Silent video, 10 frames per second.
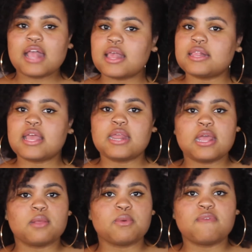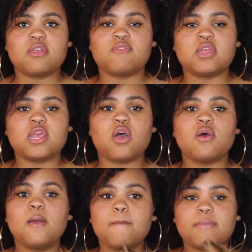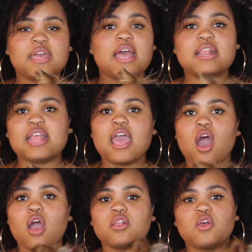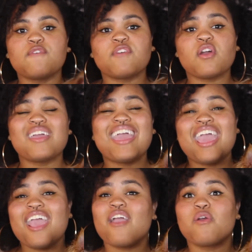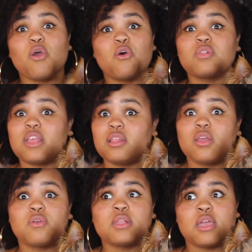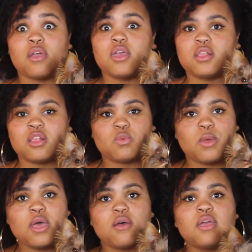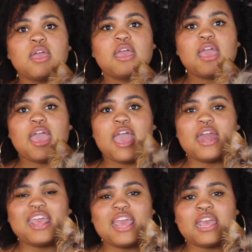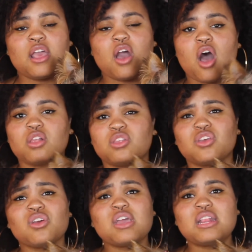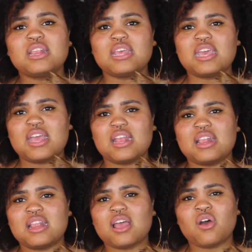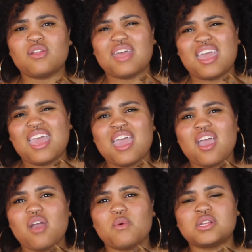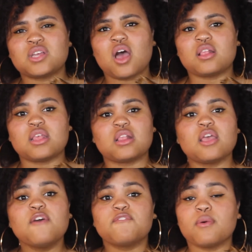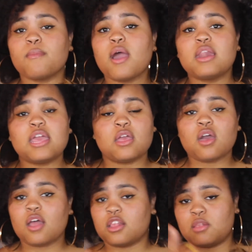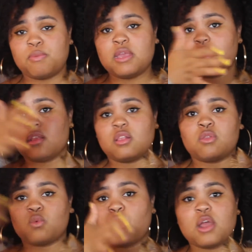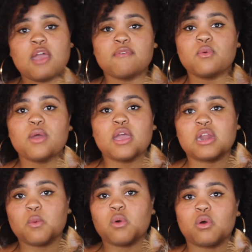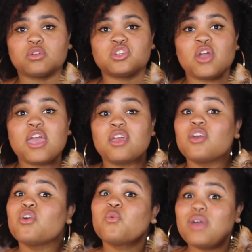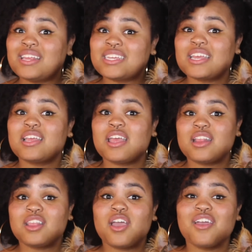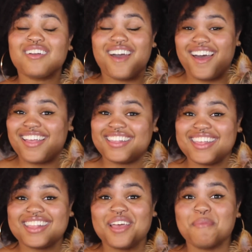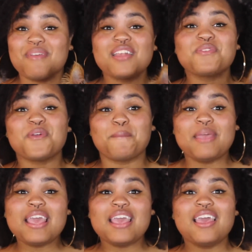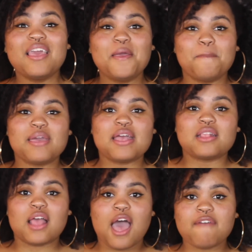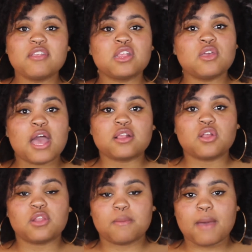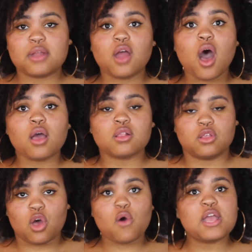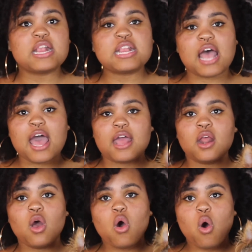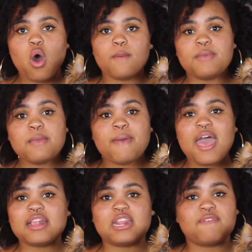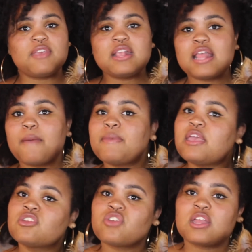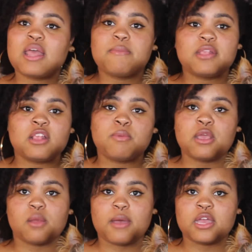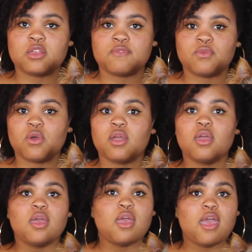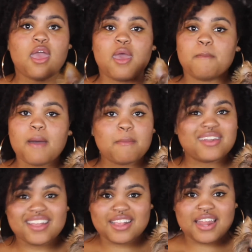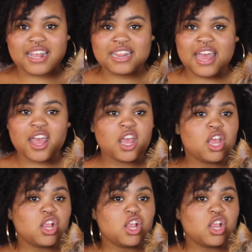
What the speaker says: As I said it in the previous video, because they are so furry, hair grows in those areas as well, and can cause urine to get stuck on that hair, which causes, for Marley, it can cause his pee to just squirt everywhere and it won't go straight, which in turn causes a mess for me, because obviously you guys know that my dogs go inside on pee pads, and if he's not peeing straight, that means he's peeing on my kitchen floor, and Mama doesn't like that.